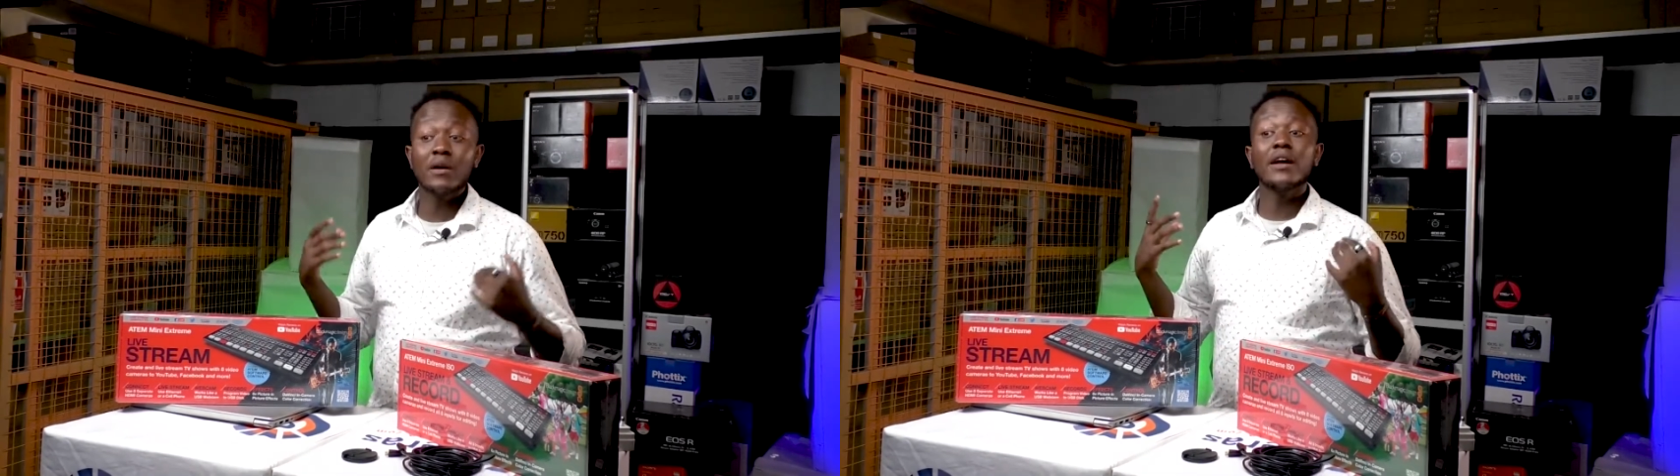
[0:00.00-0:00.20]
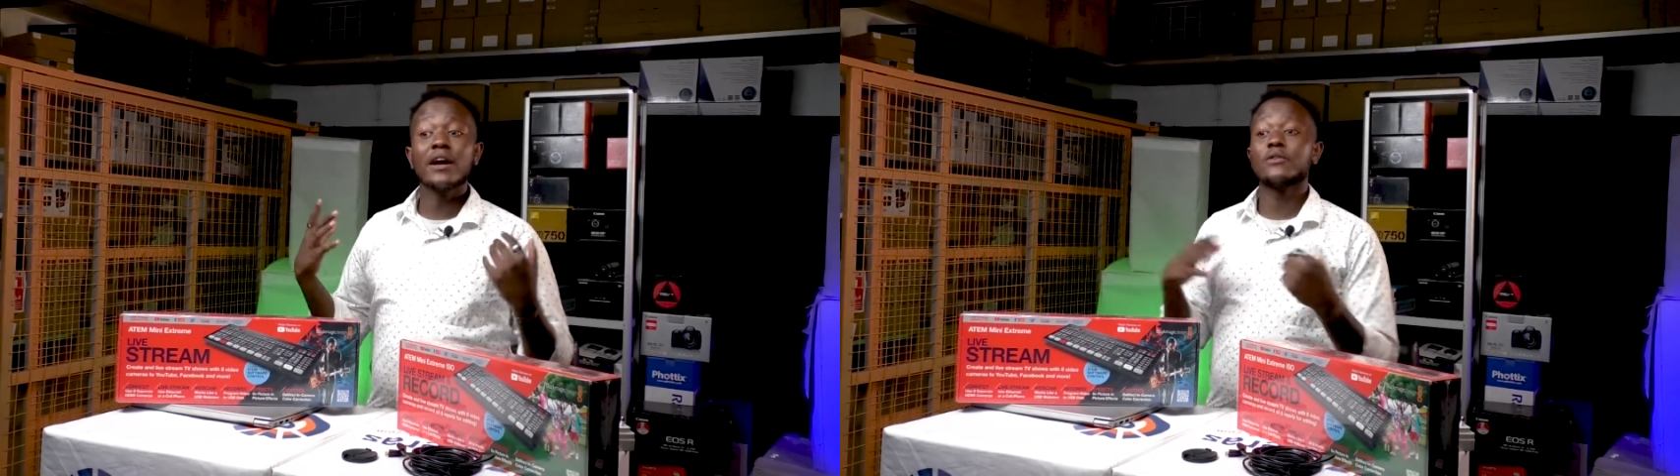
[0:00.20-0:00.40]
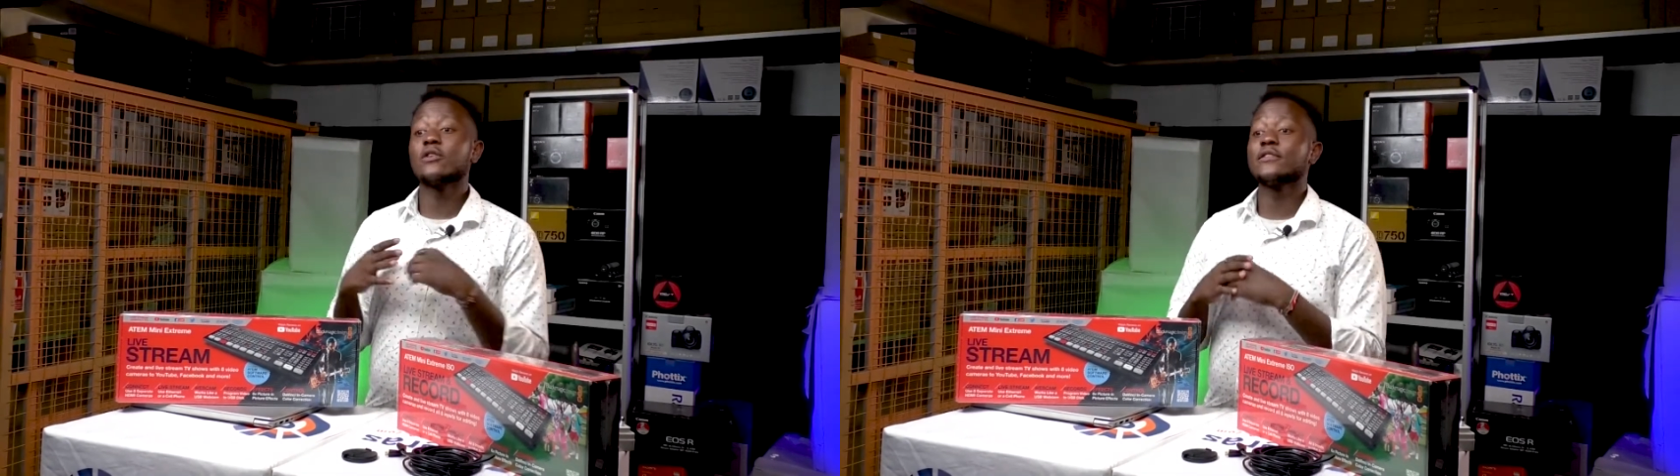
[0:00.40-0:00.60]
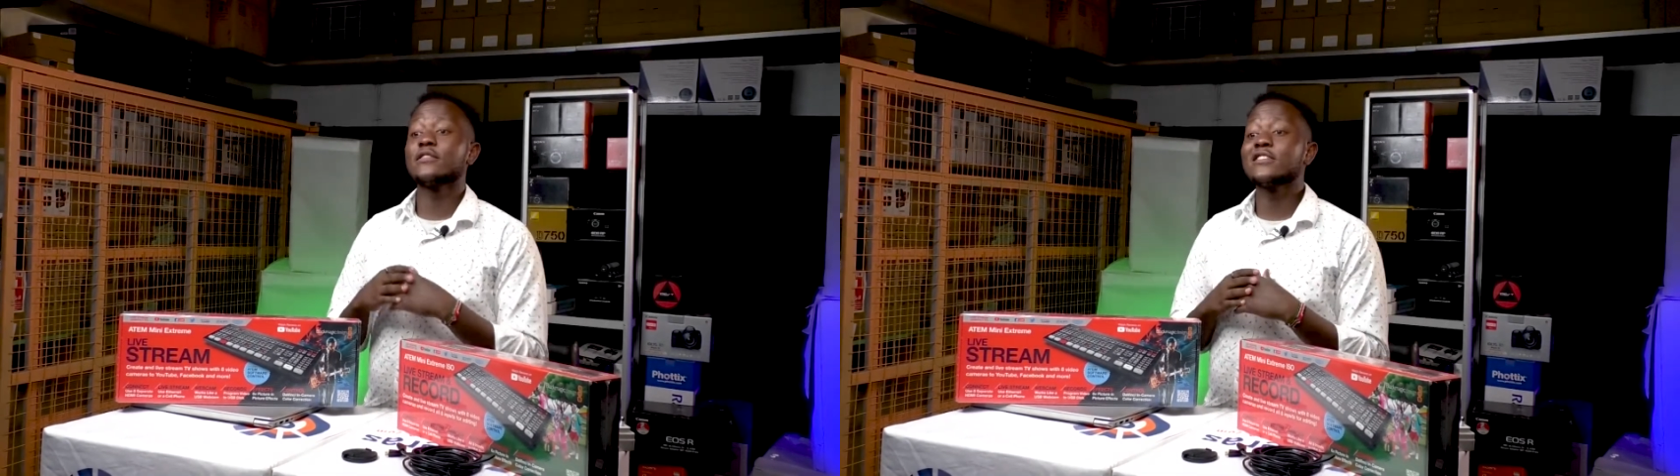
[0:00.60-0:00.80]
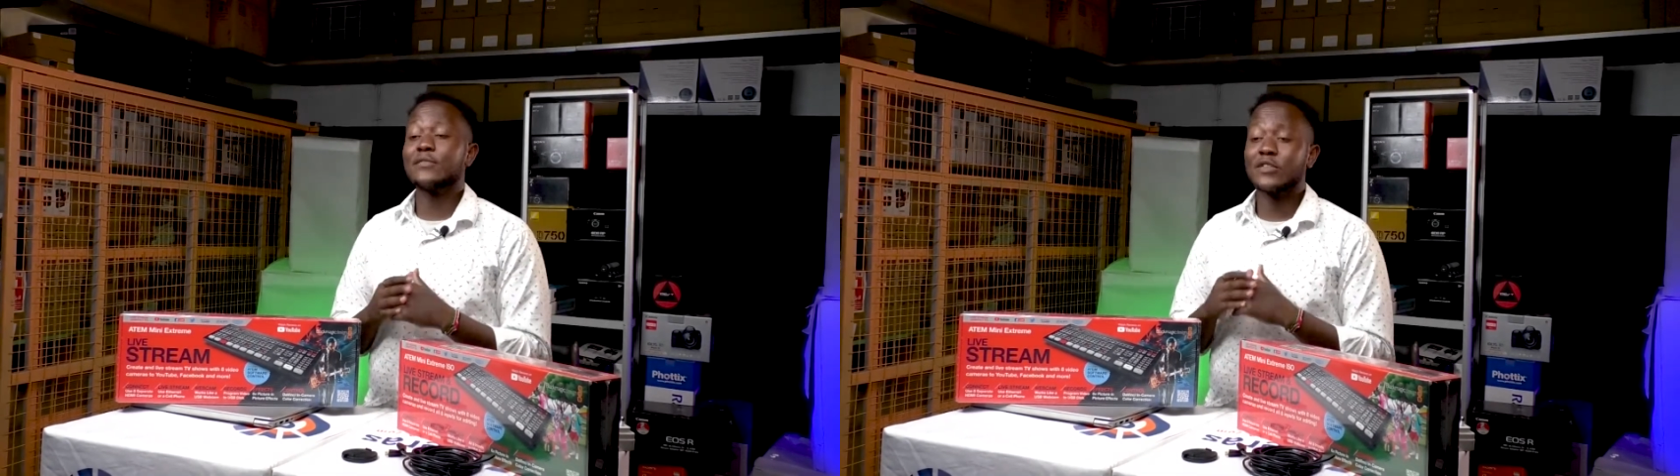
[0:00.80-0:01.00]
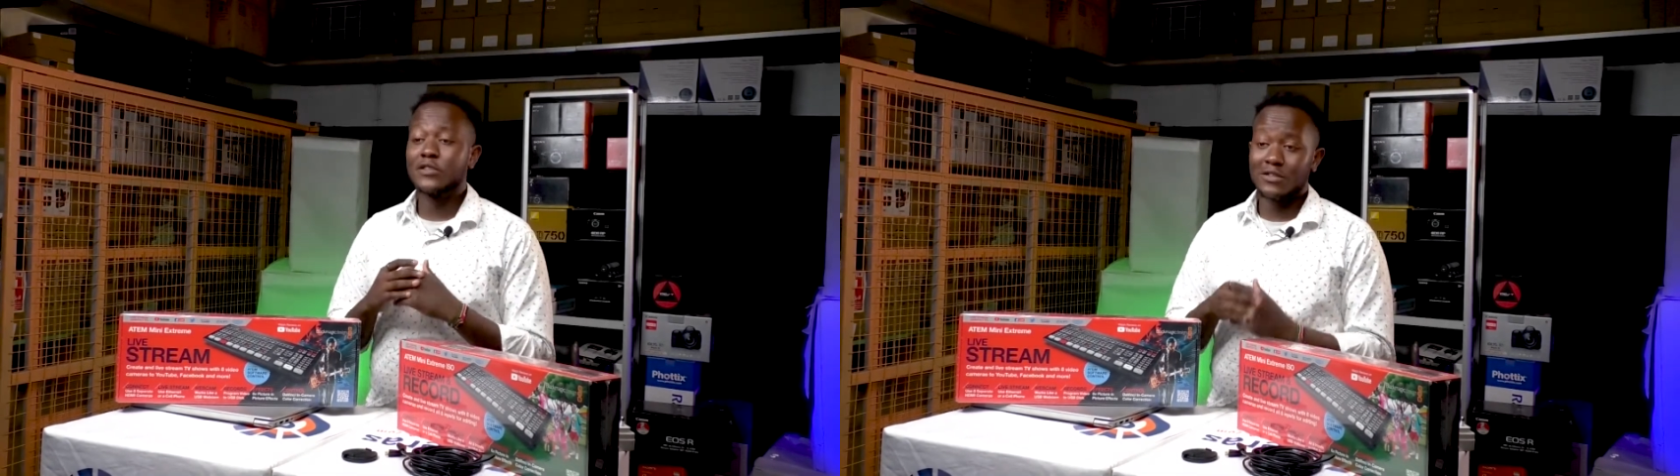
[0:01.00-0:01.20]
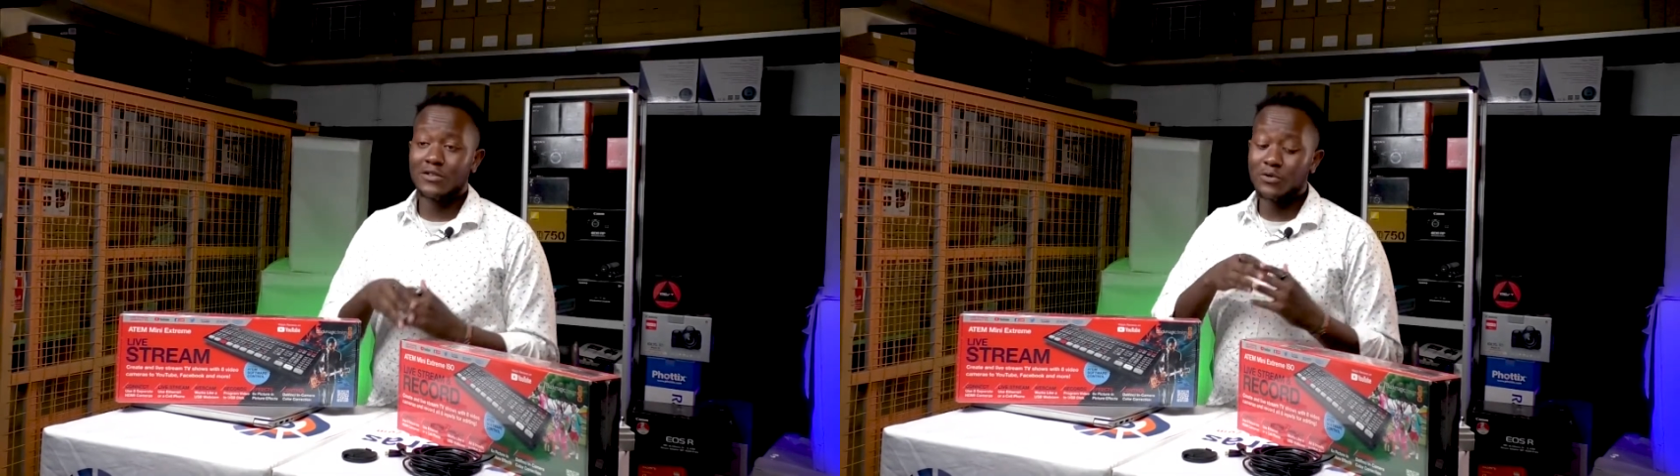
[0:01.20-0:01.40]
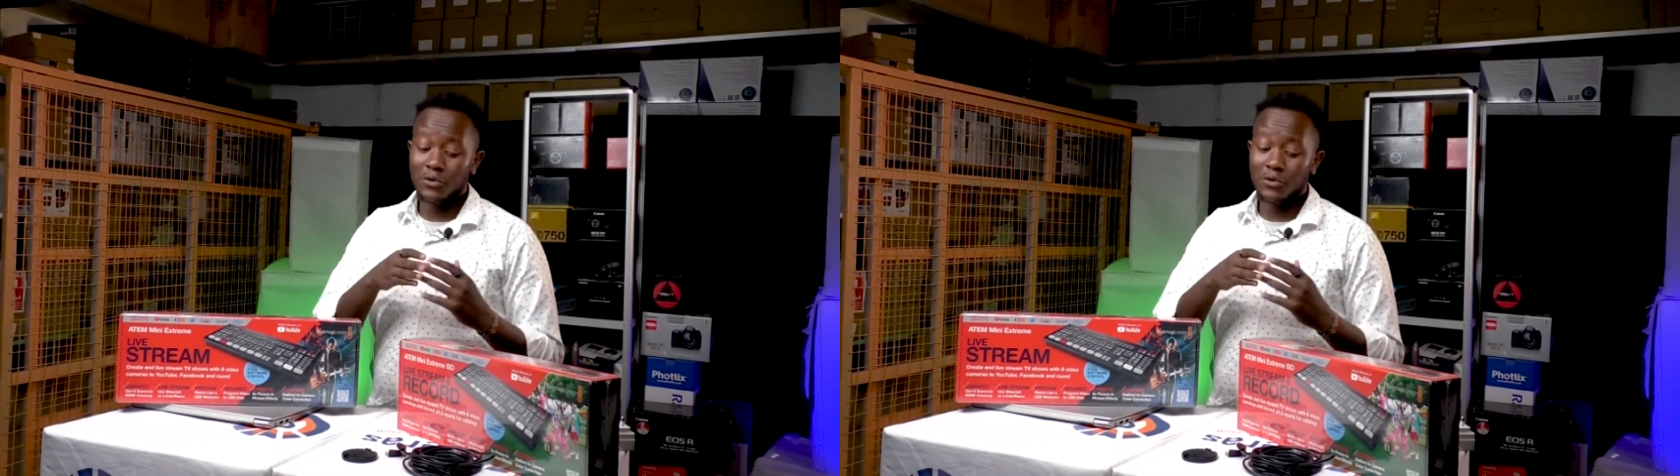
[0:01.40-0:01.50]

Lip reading: and all you need is something to get you